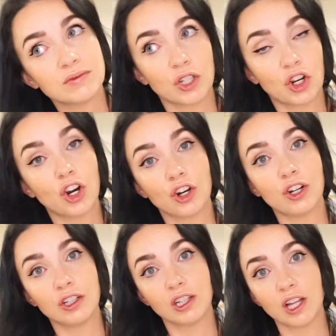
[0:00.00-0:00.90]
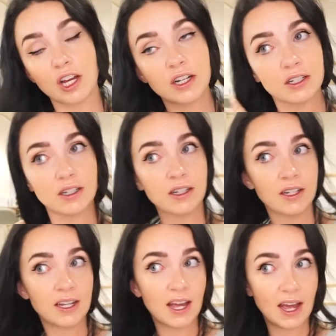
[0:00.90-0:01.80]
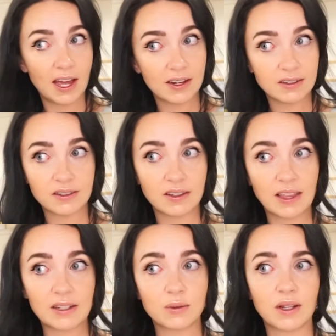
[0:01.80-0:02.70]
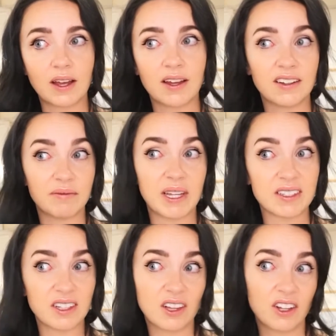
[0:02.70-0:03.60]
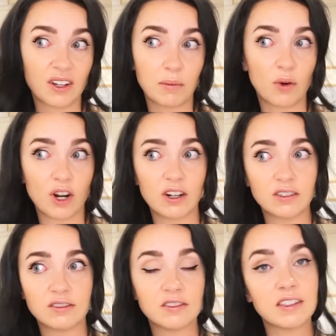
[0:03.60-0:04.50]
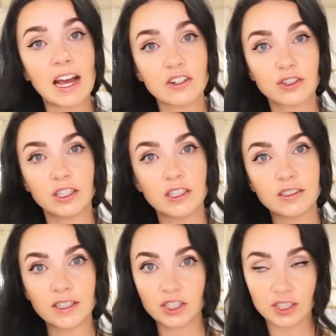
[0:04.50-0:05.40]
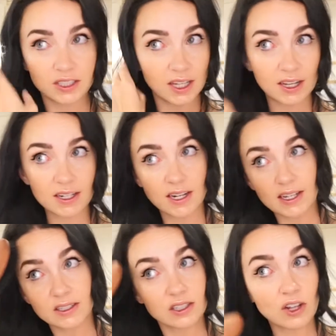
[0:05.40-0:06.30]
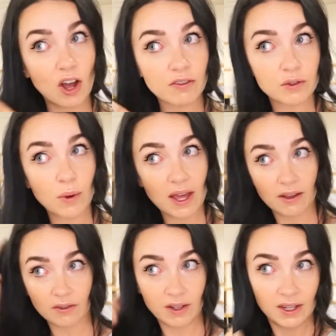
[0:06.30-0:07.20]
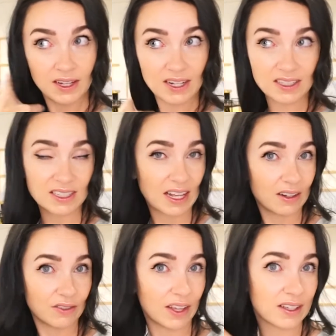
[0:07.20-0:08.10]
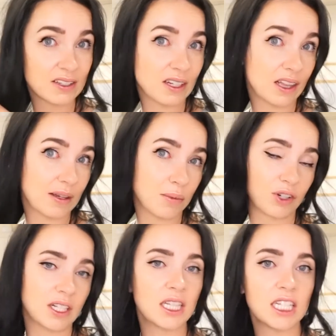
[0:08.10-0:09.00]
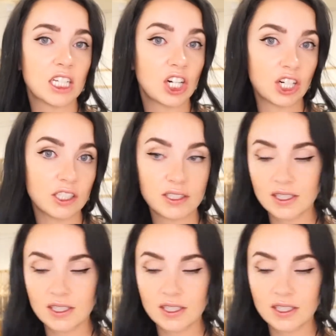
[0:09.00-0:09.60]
curled look, and that's what kind of makes it look more natural and just like a nice soft wave instead of like a deliberately curled